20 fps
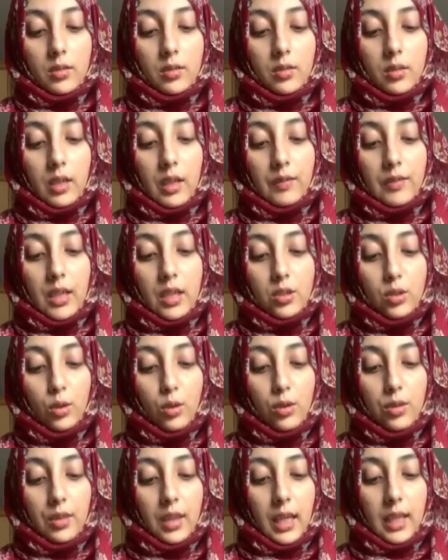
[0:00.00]
If they're
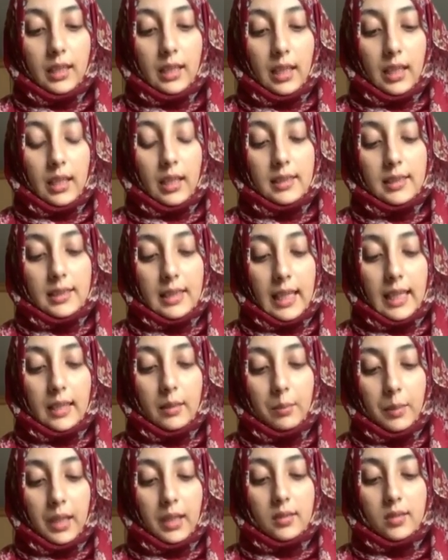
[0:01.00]
too thick, then they stay a
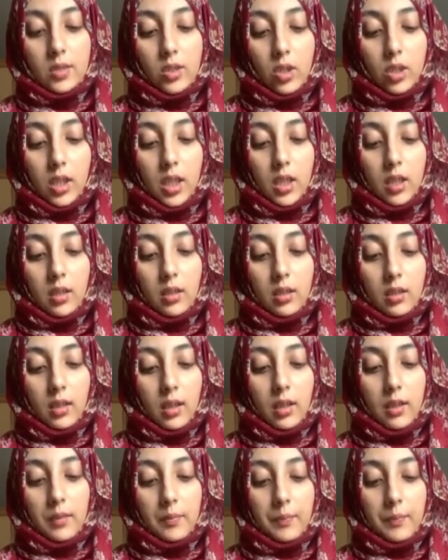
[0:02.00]
bit soggy, okay?